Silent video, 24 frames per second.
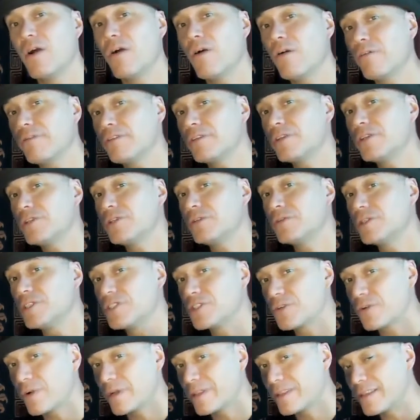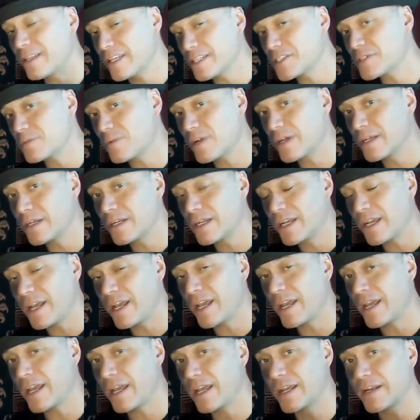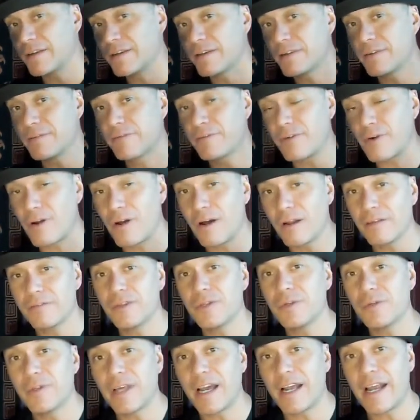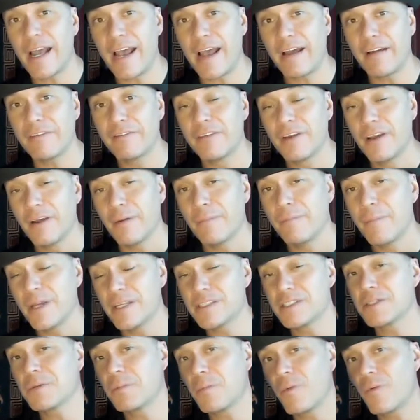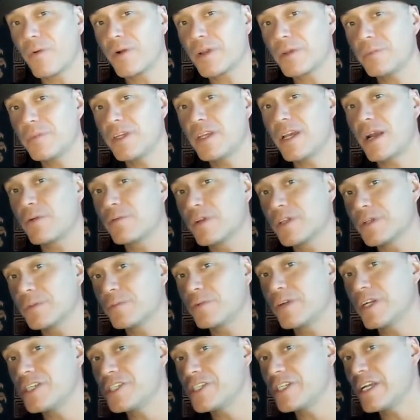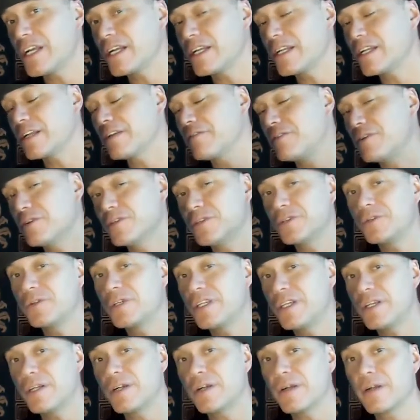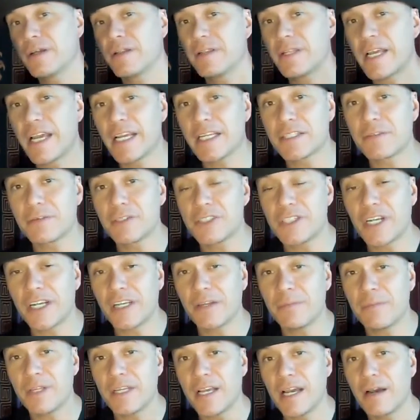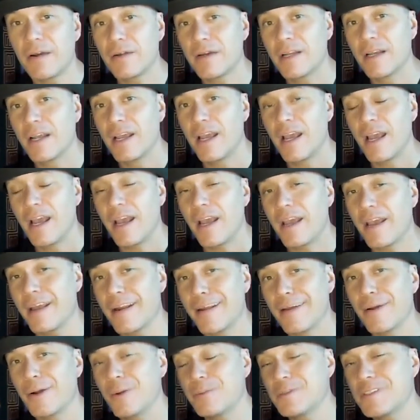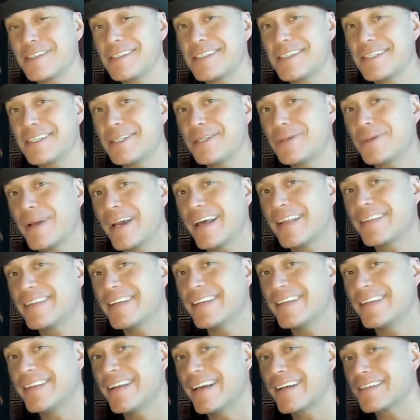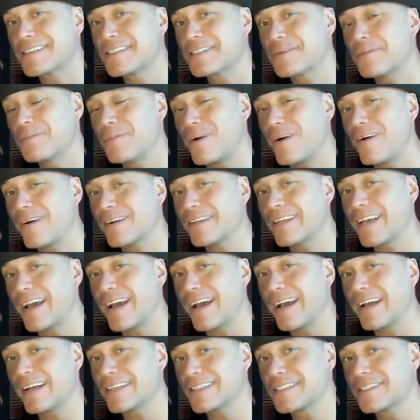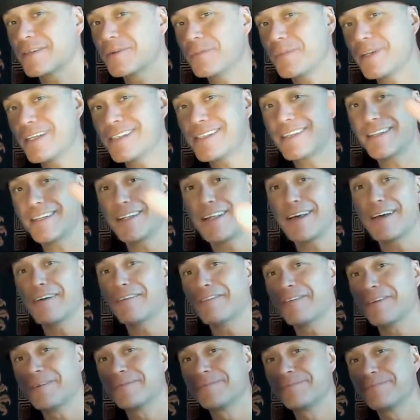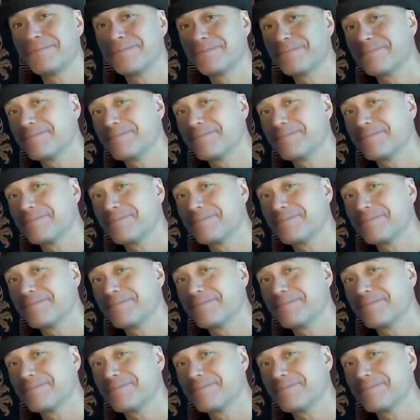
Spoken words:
Hopefully you enjoyed this one. And for all of you that have been supporting me, I really appreciate it. If you're new here, thanks for checking me out. And I hope to see you at the next podcast. Peace and love.